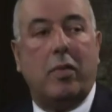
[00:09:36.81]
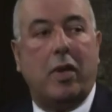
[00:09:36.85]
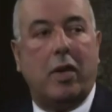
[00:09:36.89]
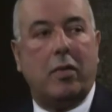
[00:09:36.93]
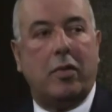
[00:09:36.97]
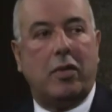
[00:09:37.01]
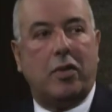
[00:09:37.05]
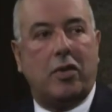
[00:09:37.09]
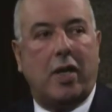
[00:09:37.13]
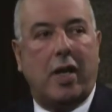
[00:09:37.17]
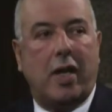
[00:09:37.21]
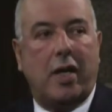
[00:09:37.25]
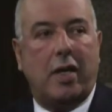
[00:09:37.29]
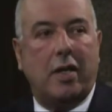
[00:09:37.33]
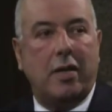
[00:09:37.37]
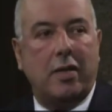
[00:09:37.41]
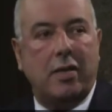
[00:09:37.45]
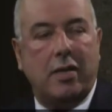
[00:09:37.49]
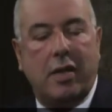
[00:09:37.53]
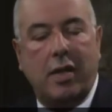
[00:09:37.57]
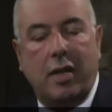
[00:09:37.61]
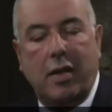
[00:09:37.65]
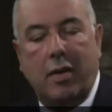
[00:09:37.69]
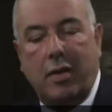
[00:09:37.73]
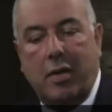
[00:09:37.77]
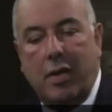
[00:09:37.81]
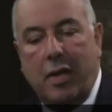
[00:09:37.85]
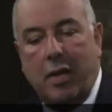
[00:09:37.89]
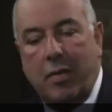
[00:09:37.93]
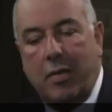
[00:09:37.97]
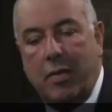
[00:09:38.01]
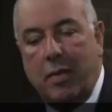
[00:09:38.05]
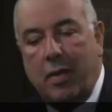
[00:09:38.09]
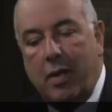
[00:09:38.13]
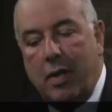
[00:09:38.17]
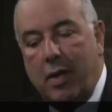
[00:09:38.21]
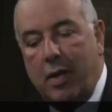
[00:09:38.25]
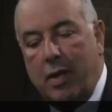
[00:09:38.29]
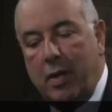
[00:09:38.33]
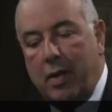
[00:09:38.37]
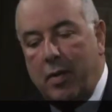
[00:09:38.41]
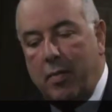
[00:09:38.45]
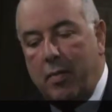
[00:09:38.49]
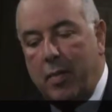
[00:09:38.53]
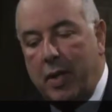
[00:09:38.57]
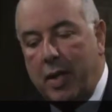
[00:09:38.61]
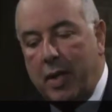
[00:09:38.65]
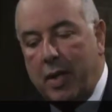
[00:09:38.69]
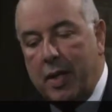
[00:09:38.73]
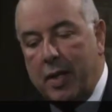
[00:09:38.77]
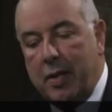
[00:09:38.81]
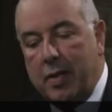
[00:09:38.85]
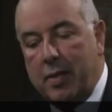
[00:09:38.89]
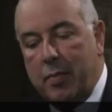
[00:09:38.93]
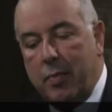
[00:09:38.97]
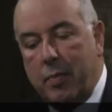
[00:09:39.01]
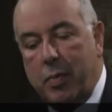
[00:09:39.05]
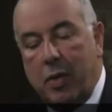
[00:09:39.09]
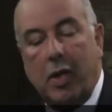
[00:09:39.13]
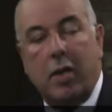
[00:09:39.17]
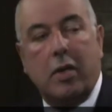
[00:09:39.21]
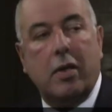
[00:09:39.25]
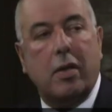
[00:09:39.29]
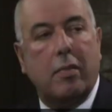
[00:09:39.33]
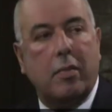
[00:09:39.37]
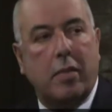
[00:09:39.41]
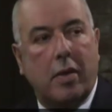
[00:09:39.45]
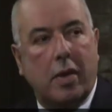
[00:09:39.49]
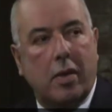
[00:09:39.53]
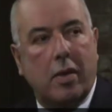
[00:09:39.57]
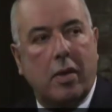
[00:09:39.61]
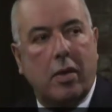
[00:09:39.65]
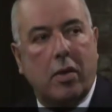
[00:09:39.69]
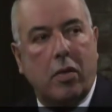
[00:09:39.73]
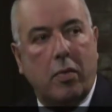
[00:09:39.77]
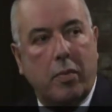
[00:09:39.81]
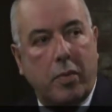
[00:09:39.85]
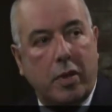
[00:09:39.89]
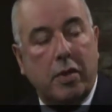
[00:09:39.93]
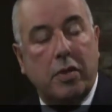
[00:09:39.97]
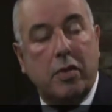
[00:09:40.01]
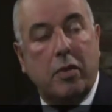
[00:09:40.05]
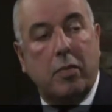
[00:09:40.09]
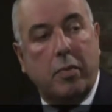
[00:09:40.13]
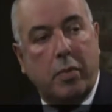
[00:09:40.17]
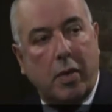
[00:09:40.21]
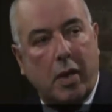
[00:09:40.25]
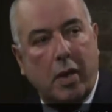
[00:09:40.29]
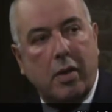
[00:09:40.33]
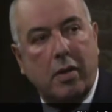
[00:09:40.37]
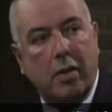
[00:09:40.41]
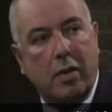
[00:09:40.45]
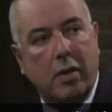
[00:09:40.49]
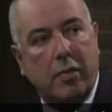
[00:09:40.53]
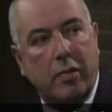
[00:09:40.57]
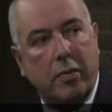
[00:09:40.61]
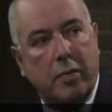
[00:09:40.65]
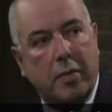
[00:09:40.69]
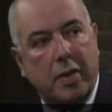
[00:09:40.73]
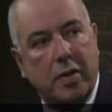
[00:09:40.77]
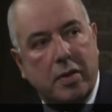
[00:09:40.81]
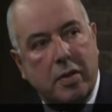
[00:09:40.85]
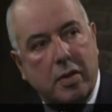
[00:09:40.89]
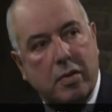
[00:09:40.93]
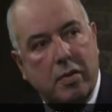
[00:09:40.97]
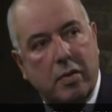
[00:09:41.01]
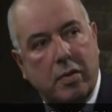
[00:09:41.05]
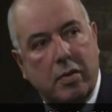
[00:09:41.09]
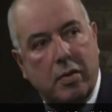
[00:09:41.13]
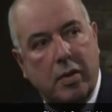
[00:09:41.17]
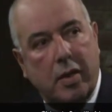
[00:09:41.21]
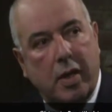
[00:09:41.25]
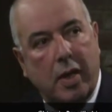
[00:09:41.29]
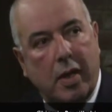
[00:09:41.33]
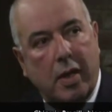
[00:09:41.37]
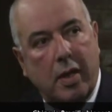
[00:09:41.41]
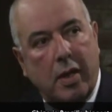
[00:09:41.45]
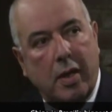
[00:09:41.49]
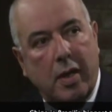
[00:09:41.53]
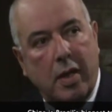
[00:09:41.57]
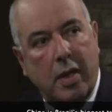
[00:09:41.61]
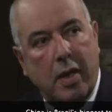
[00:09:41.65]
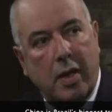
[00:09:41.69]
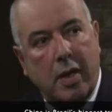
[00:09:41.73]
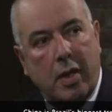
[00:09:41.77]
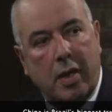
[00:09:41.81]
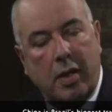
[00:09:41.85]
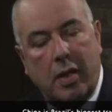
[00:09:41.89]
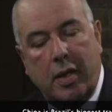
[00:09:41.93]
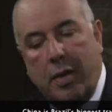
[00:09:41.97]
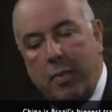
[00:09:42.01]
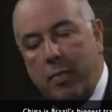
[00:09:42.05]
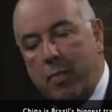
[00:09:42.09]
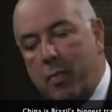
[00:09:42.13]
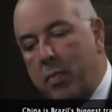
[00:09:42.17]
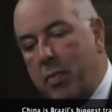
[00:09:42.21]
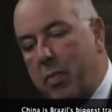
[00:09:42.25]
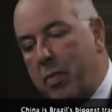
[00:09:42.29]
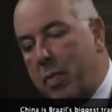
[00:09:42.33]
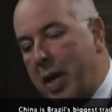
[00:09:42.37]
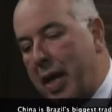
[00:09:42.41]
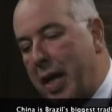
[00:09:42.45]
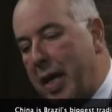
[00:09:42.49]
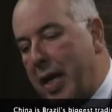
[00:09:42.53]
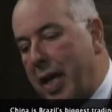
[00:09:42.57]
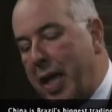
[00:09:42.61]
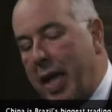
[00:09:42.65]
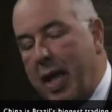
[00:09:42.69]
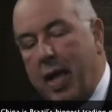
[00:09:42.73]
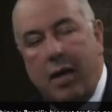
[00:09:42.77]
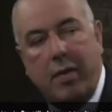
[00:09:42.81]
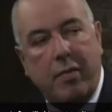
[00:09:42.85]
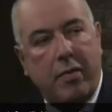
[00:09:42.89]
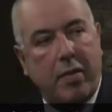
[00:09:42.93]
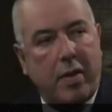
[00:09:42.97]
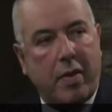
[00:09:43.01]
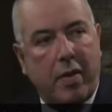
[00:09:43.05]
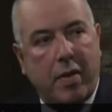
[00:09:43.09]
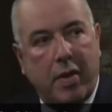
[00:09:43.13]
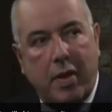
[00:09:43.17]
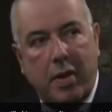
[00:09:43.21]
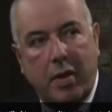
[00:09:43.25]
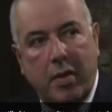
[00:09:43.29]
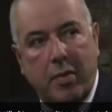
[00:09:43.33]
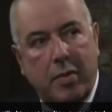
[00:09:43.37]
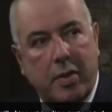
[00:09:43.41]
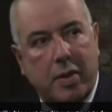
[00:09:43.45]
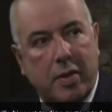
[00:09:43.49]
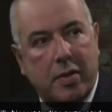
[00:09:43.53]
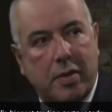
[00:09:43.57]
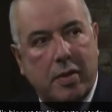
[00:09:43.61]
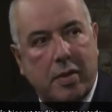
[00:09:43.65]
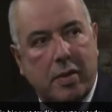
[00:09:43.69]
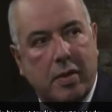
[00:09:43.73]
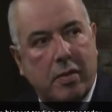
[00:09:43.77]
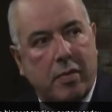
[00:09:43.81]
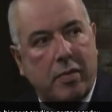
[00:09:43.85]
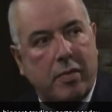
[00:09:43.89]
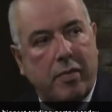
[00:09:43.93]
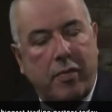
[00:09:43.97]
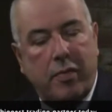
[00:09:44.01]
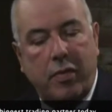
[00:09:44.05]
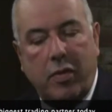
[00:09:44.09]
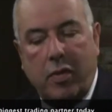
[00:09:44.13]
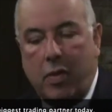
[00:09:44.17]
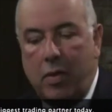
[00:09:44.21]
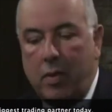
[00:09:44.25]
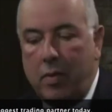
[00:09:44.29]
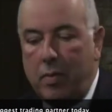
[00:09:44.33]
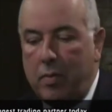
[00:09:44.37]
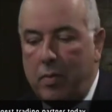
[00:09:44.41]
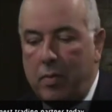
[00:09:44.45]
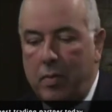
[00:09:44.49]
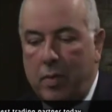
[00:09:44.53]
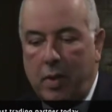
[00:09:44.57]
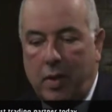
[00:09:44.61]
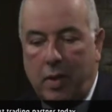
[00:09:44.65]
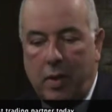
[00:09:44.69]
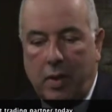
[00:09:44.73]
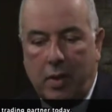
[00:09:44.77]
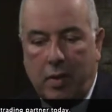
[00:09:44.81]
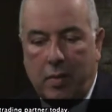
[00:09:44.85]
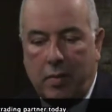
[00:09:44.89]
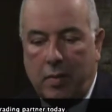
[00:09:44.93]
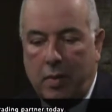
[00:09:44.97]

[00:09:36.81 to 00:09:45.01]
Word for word: But uh, China is the, the, the biggest part commercial partner of Brazil today. They buy everything in Brazil from uh,